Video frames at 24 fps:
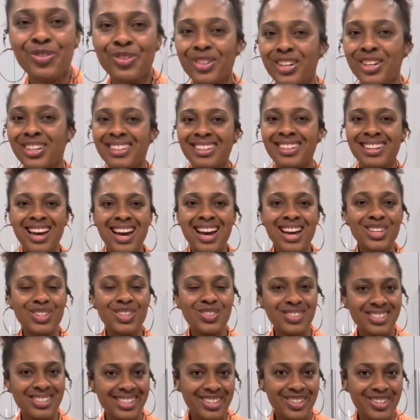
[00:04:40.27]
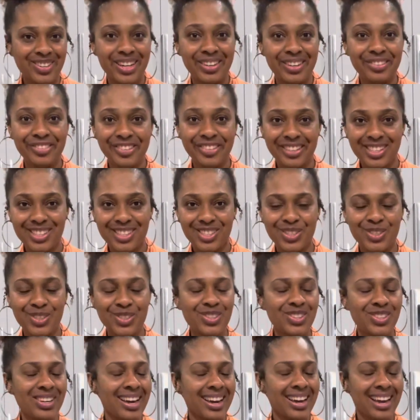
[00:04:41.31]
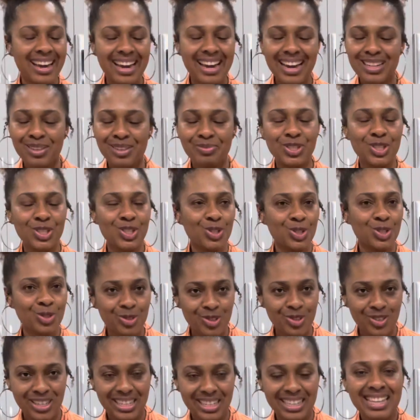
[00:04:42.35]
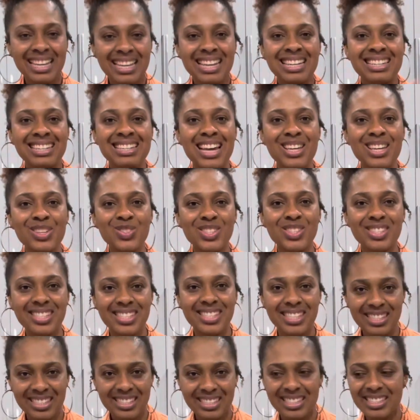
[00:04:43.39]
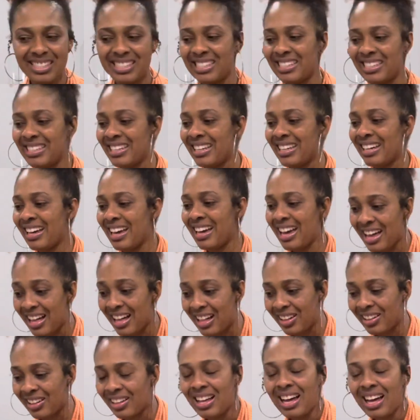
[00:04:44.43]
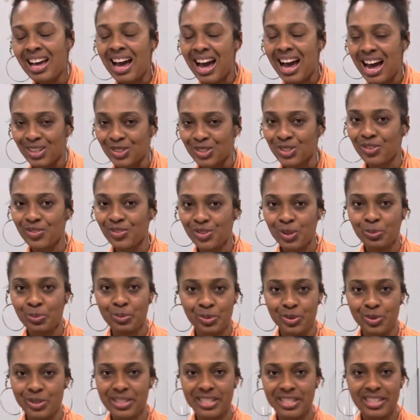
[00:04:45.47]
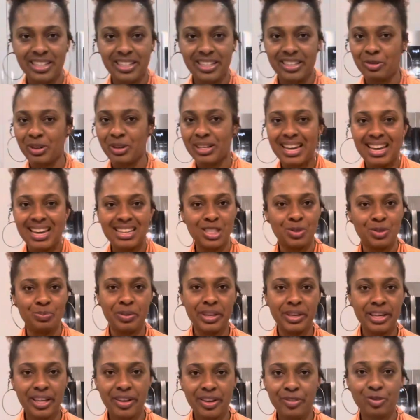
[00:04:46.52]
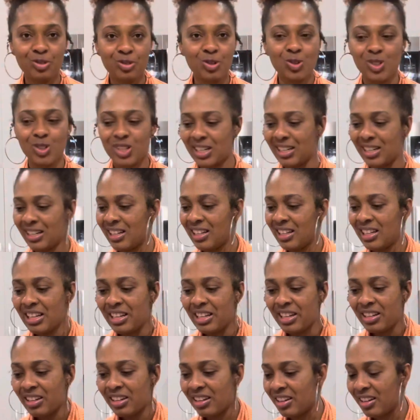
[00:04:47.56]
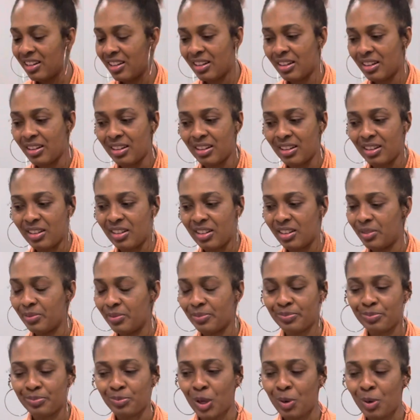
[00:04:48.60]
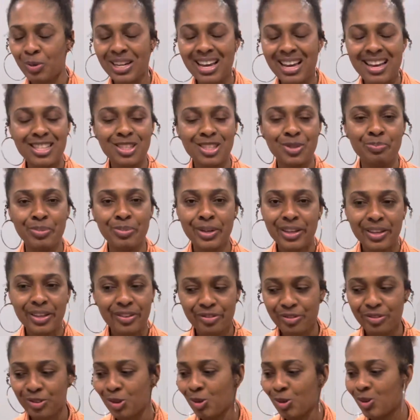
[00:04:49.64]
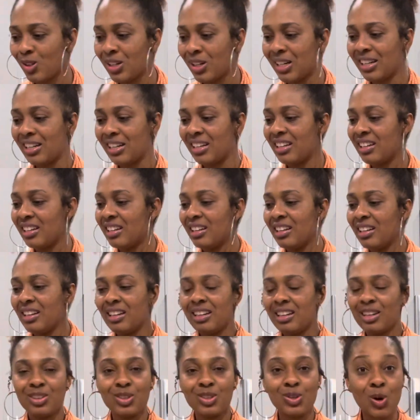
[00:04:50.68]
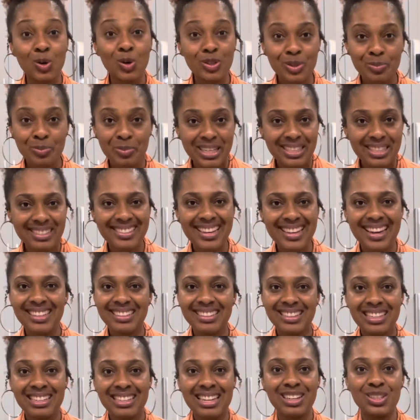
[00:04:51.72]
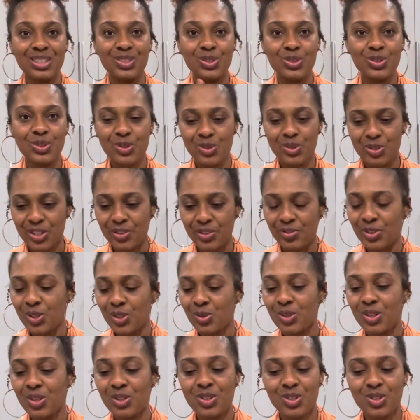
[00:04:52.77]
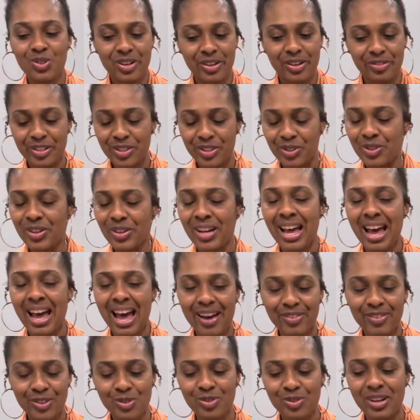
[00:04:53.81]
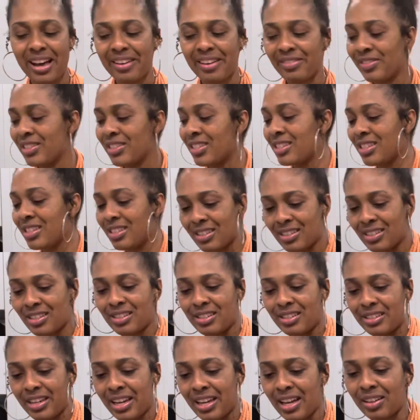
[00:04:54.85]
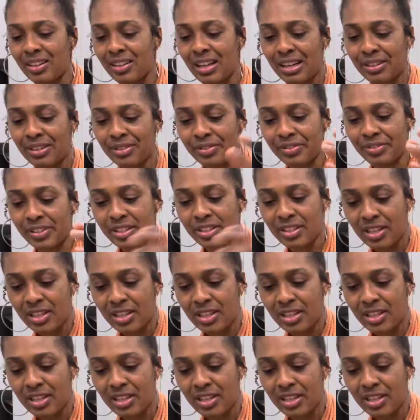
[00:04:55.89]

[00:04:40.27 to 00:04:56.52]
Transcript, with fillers: you're not using crayfish, you gotta be sure that you seasoned the hell out of your protein, whether it's beef or um, whether it's beef or goat meat, anything that you use. If you don't want to use crayfish, you have to have seasoned the hell out of it.